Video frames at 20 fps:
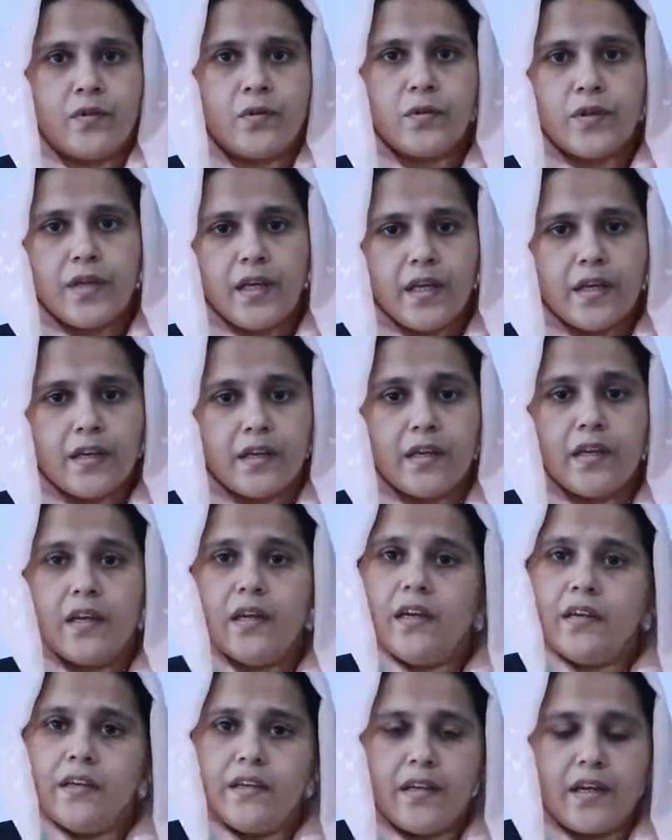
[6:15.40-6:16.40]
Okay,
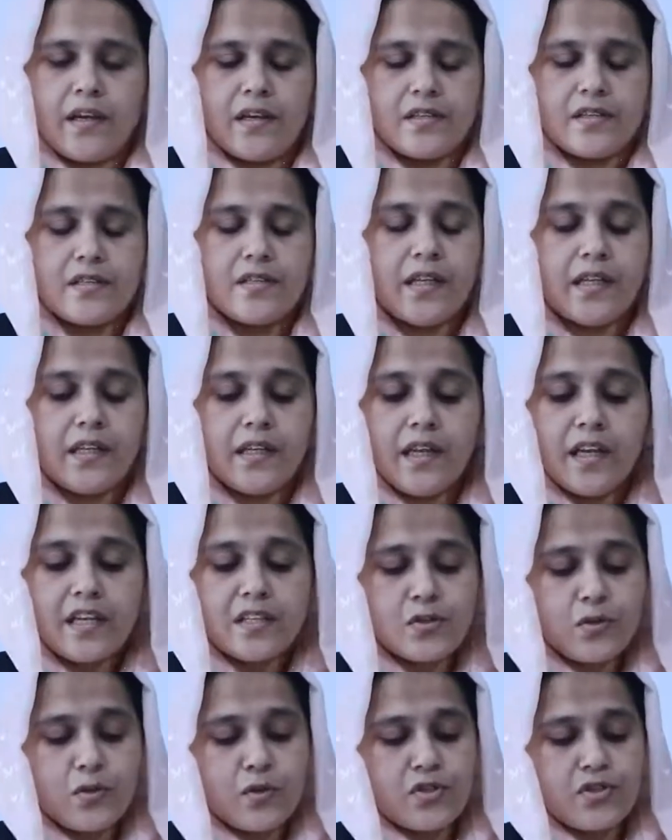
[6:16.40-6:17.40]
yes, then the
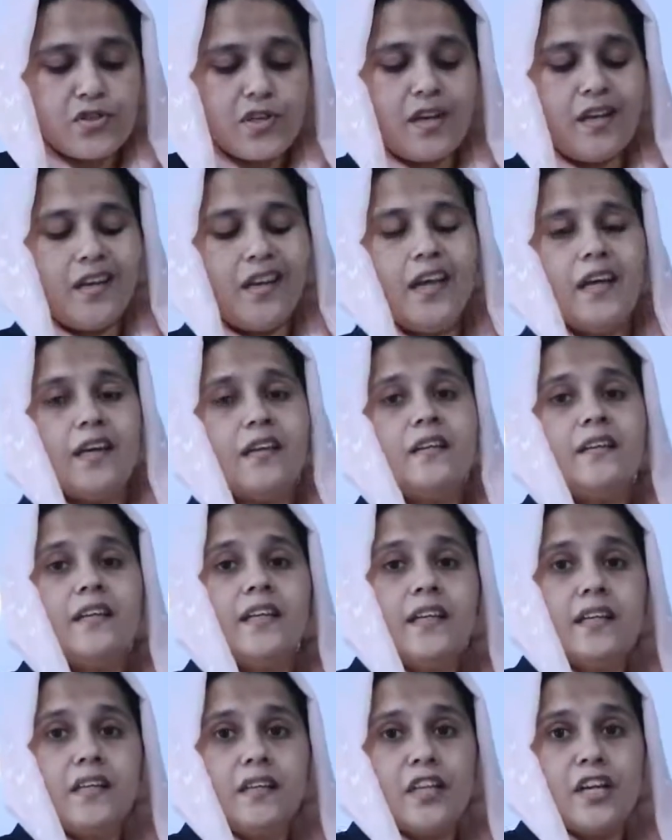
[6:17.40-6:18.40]
next question, like
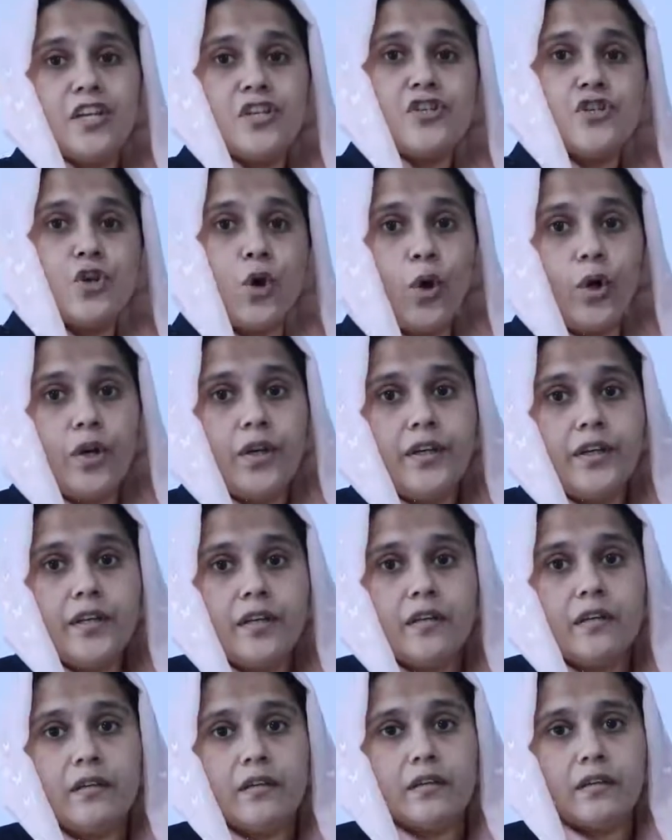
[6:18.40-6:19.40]
tick the
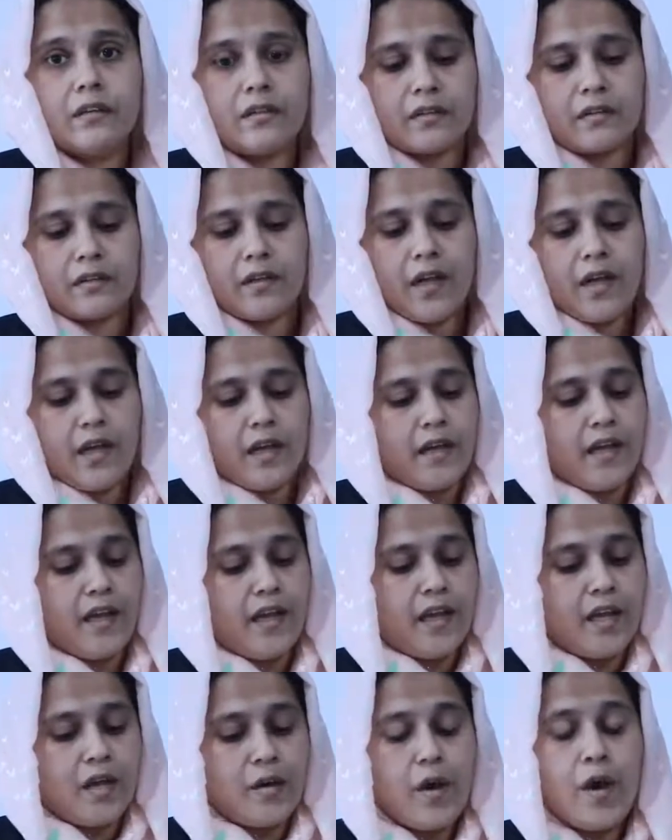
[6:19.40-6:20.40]
shorter.
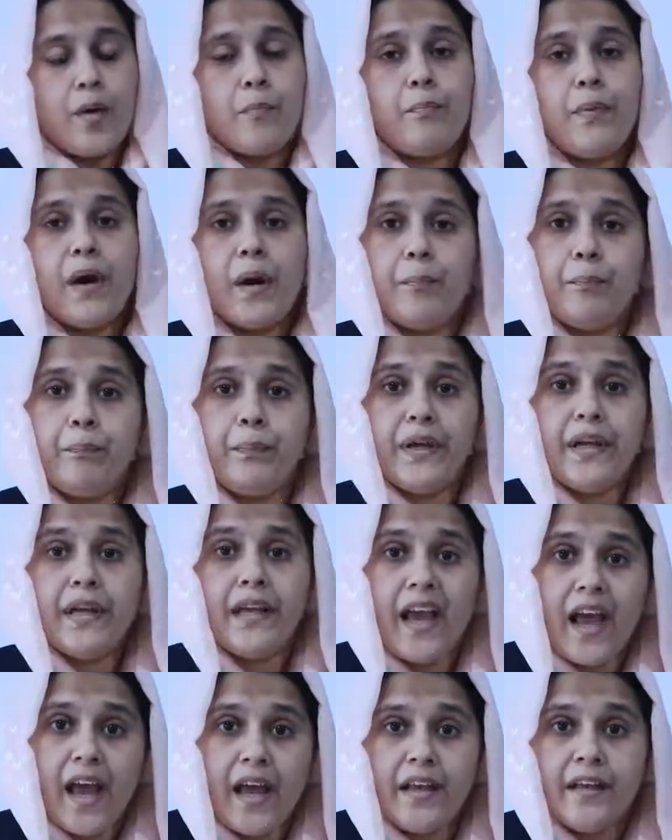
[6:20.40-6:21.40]
A puppy
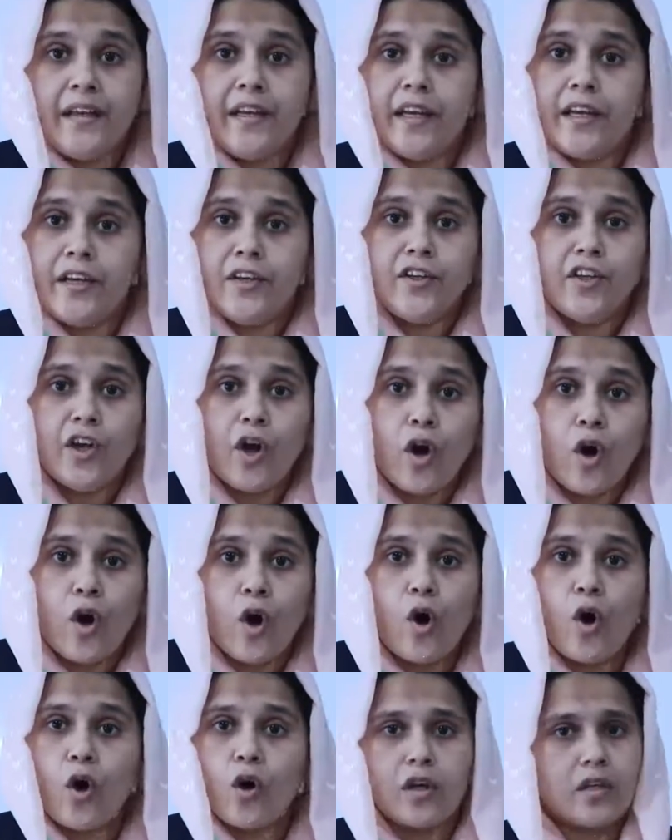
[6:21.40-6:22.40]
and a
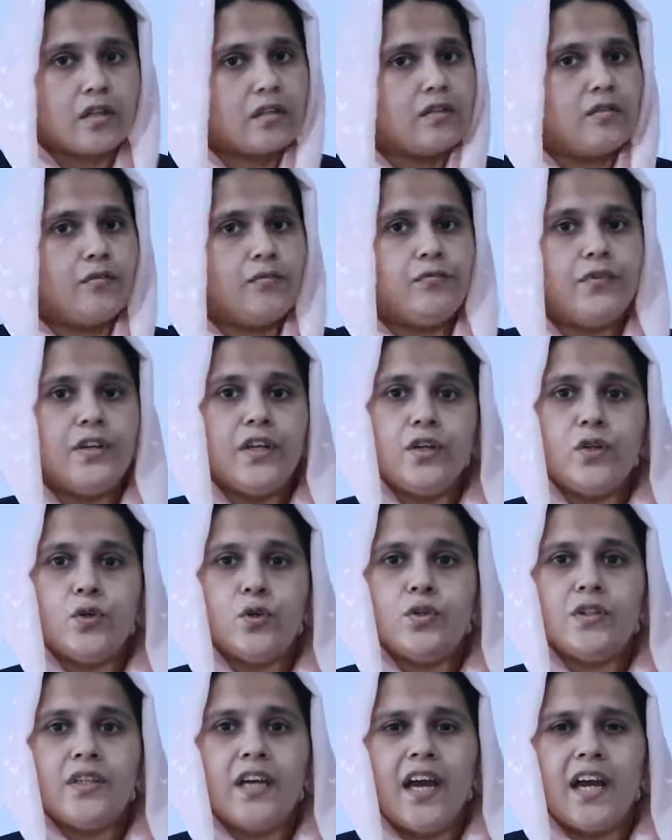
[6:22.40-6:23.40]
dog. We
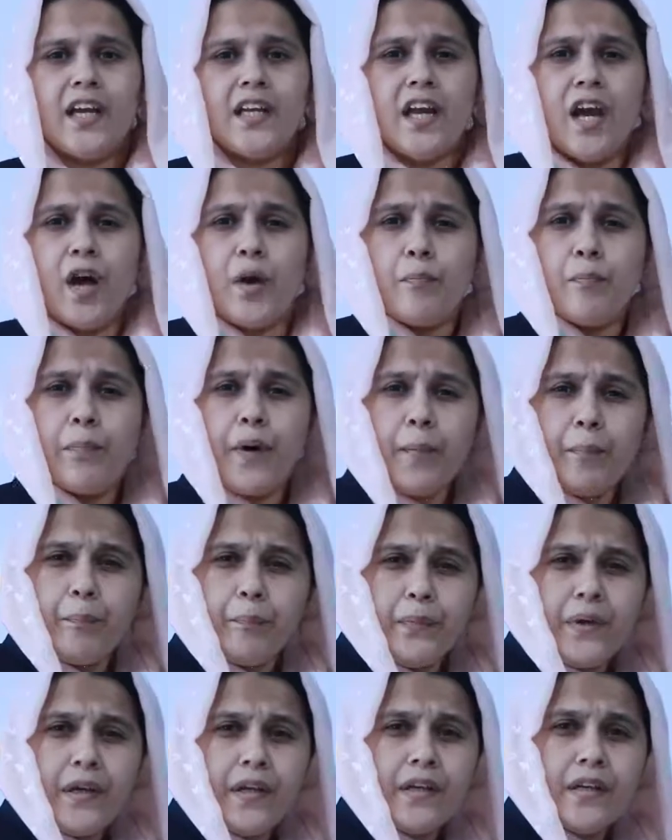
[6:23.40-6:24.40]
know that
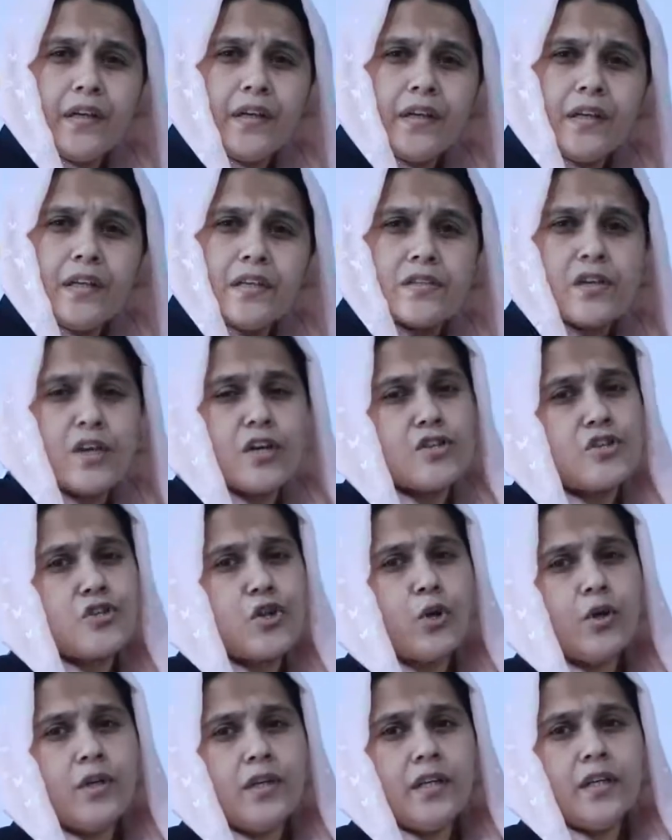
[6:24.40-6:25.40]
puppy is
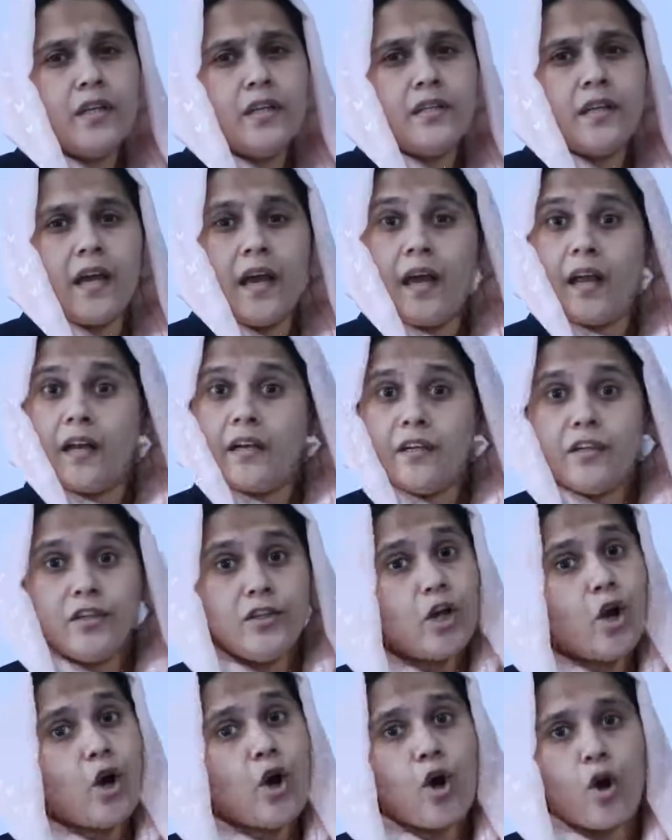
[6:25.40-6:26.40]
shorter than
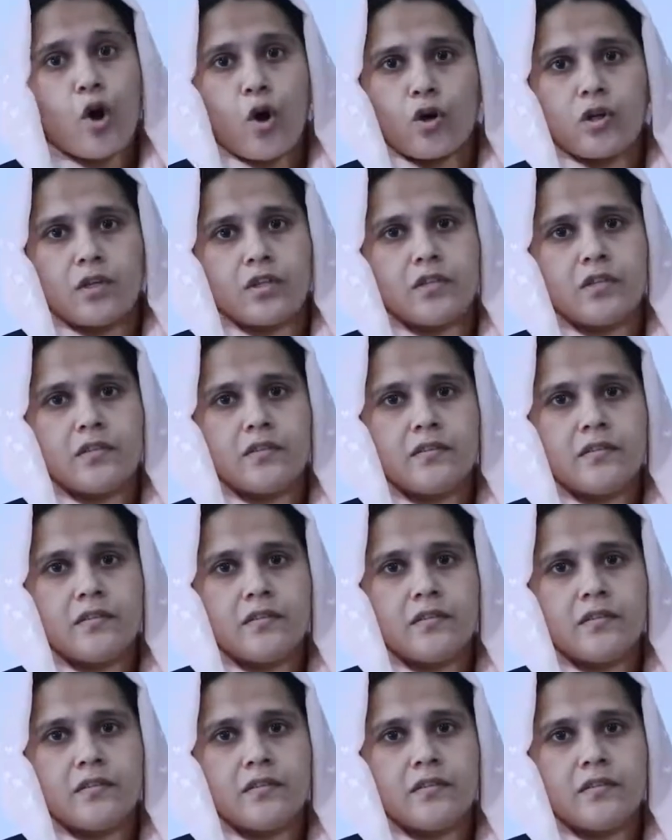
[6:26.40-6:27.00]
dog,